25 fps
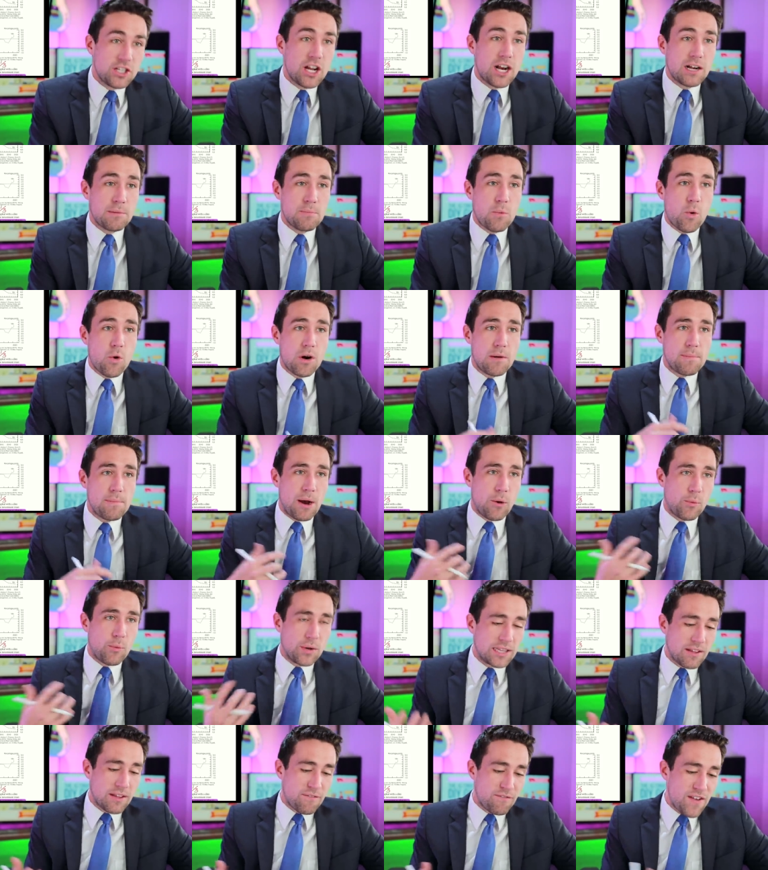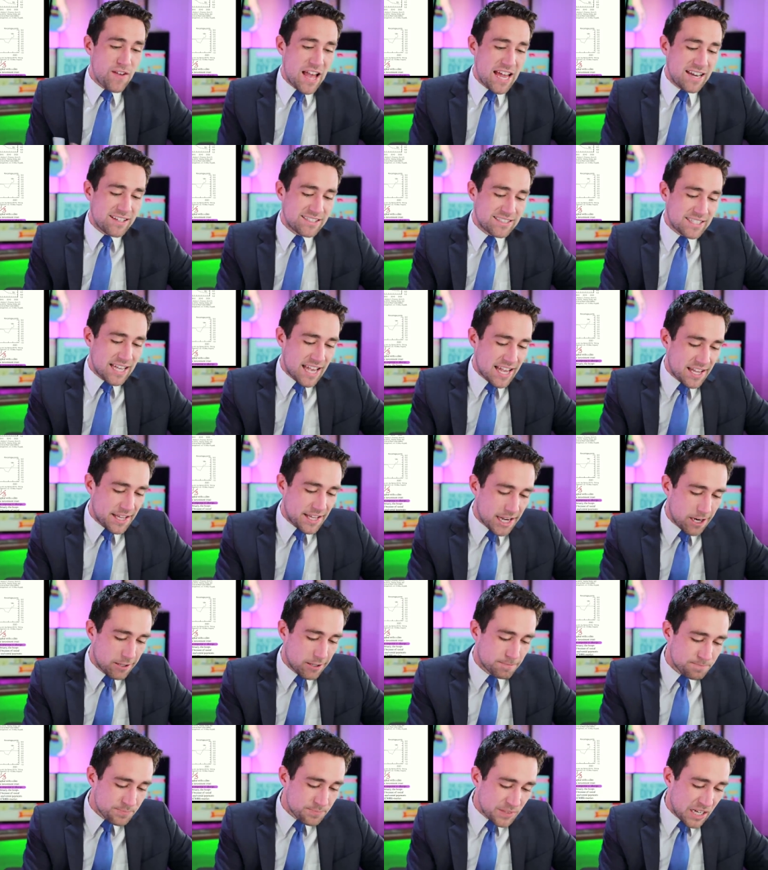talk more about what the Fed is saying
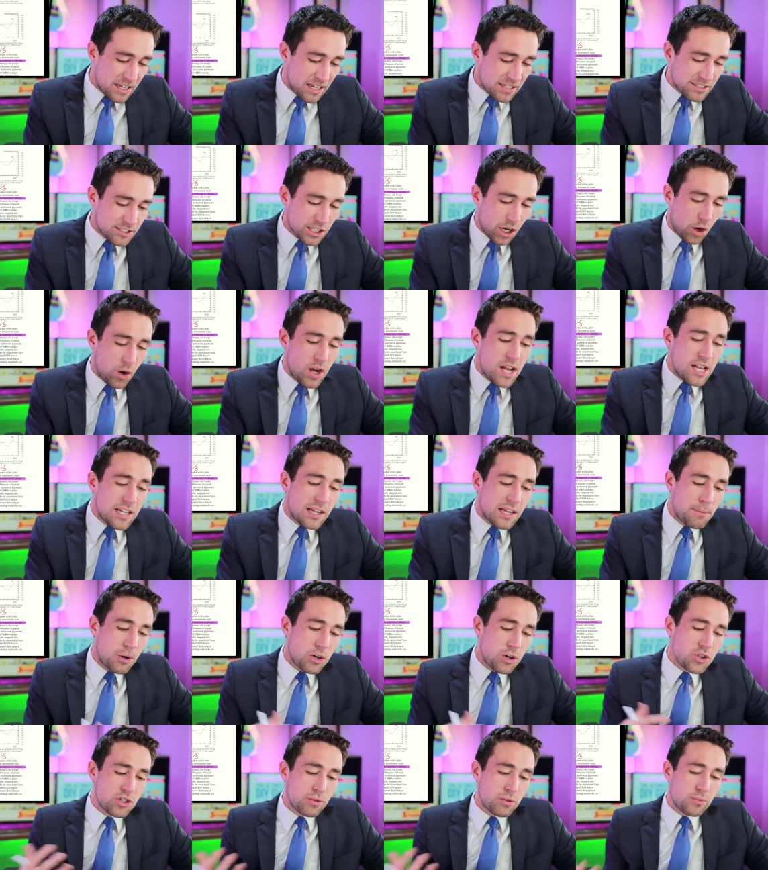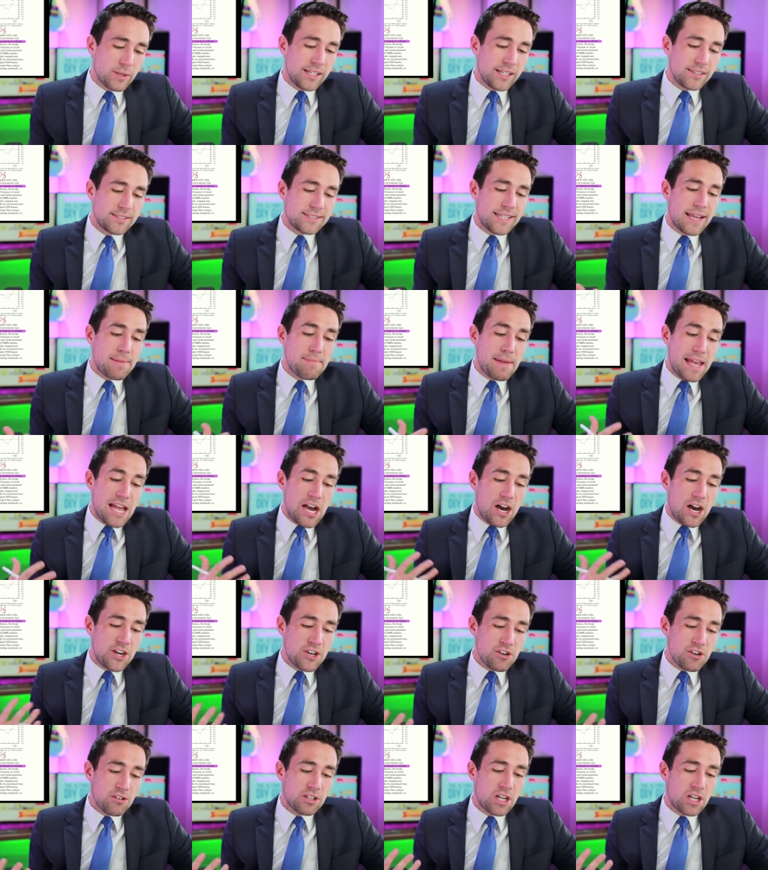here. So commercial real estate may
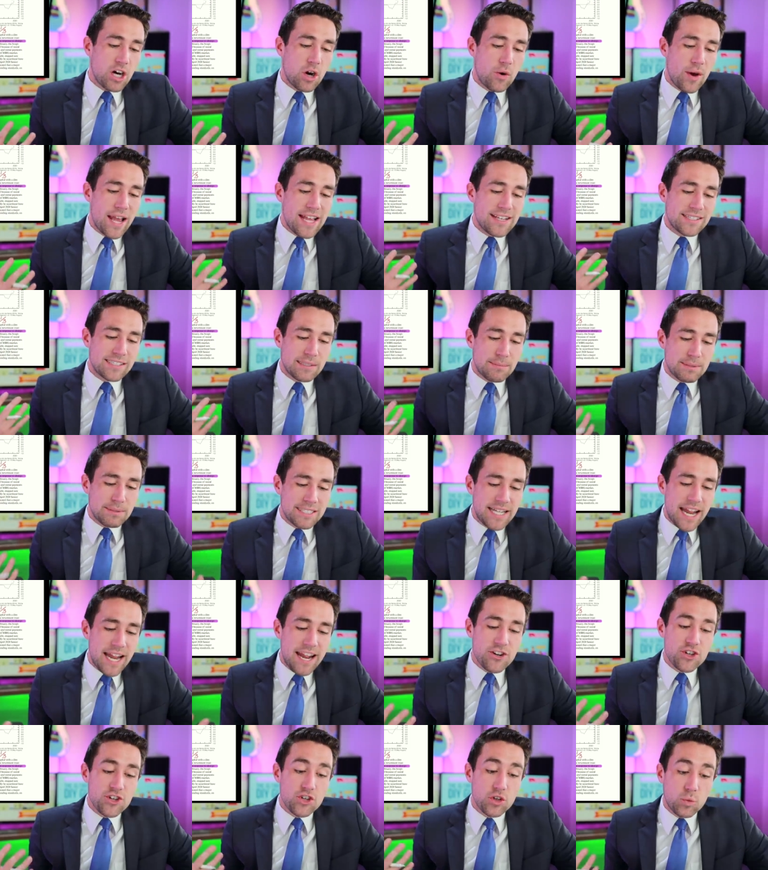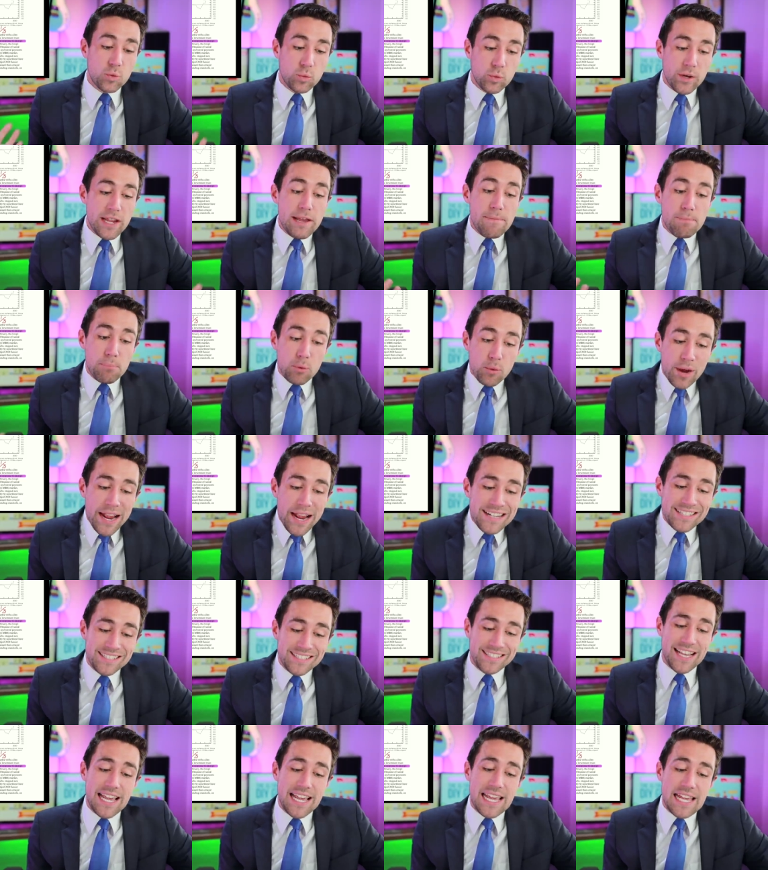undergo a substantial
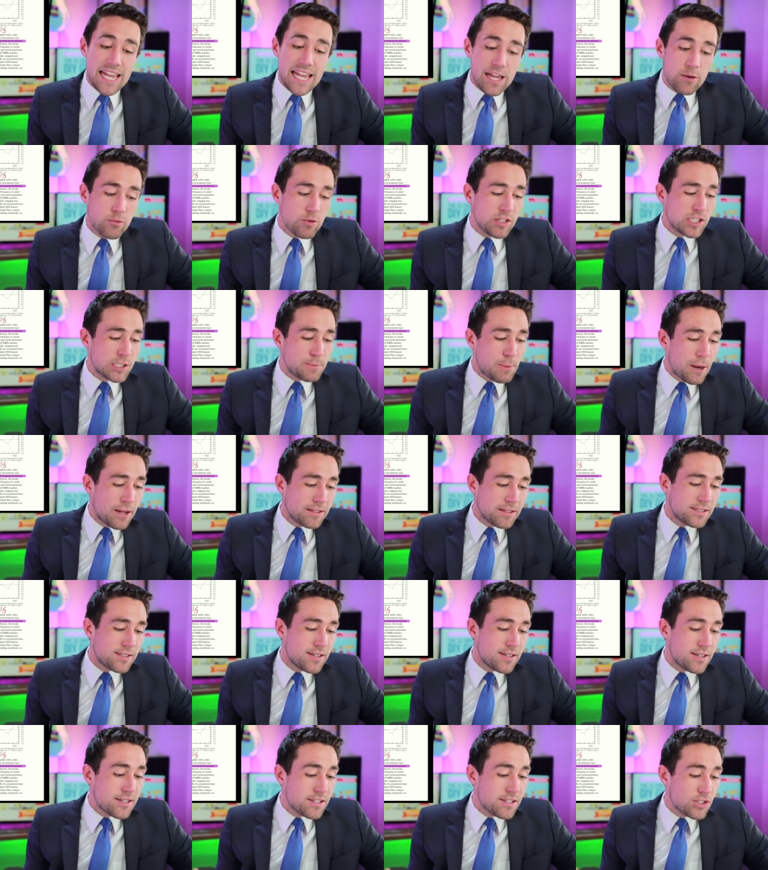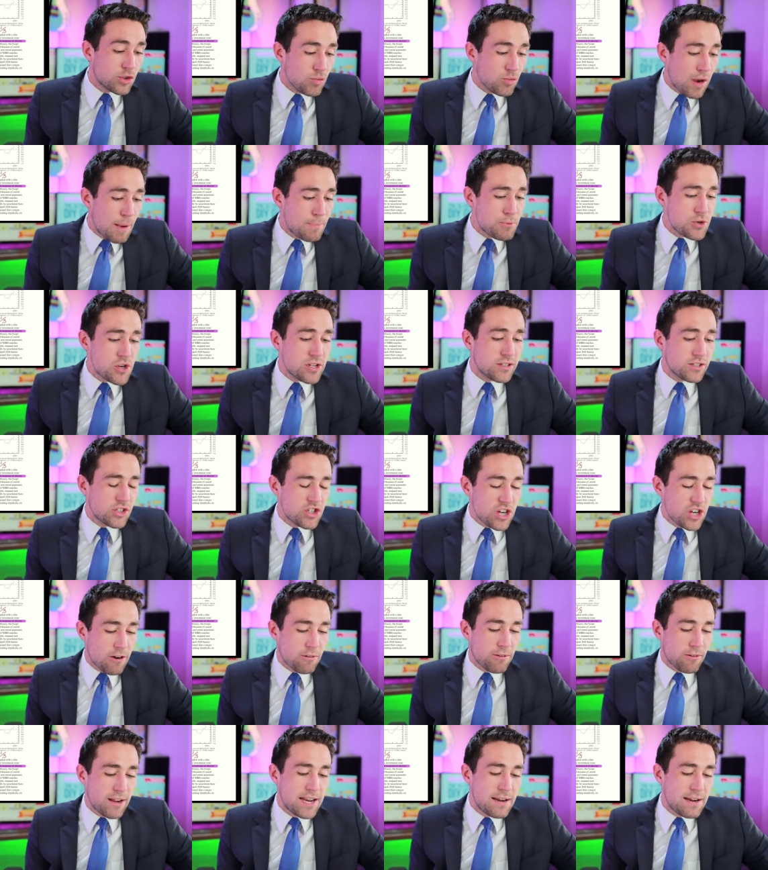repricing in response to disruptions
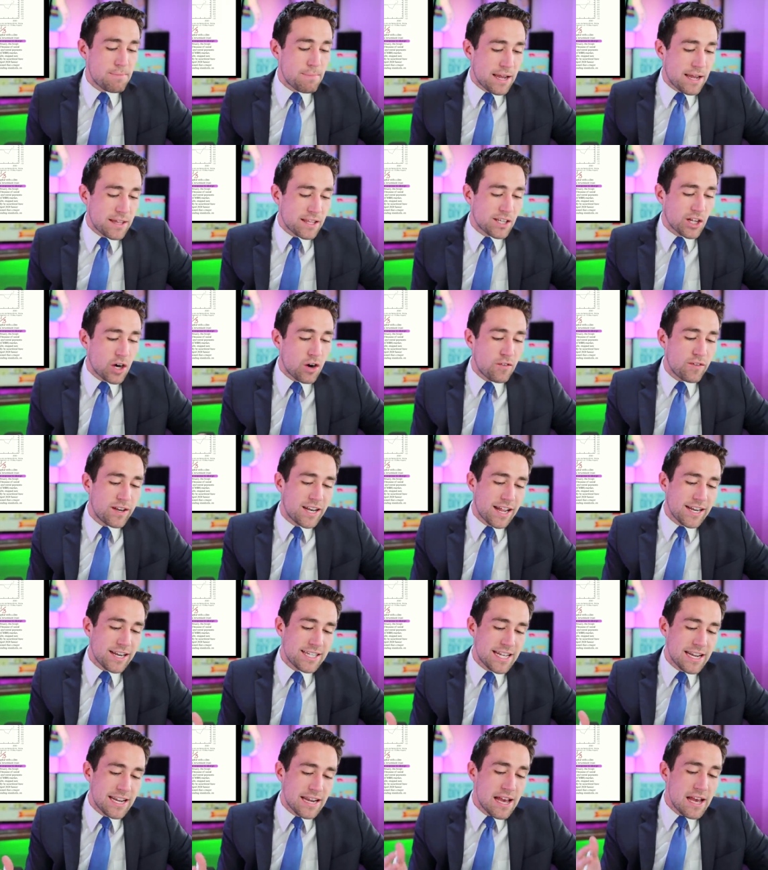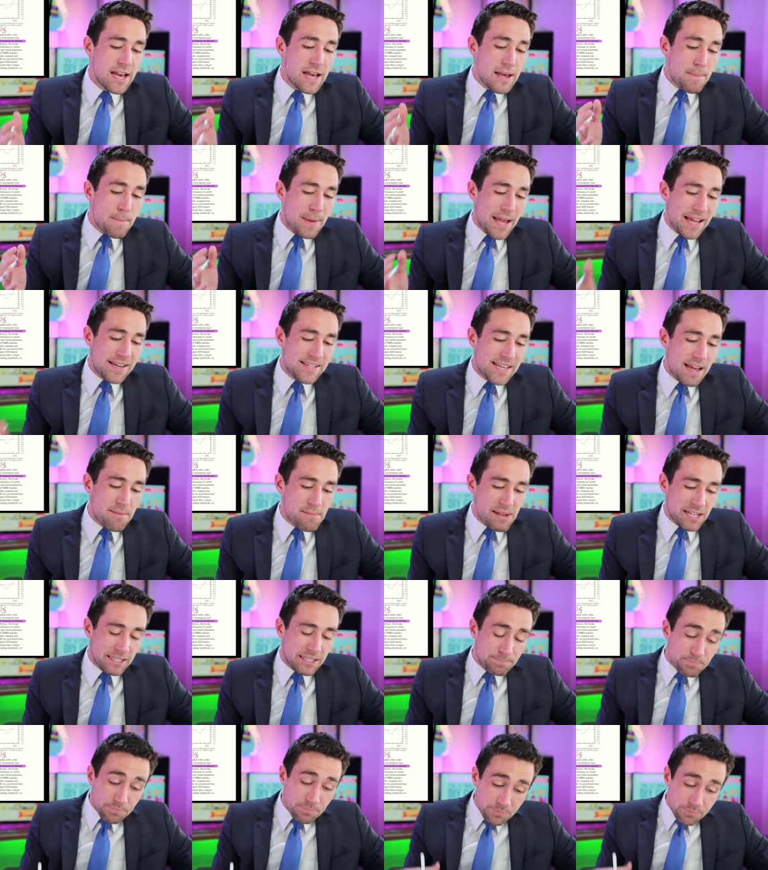generated by the COVID-19 pandemic.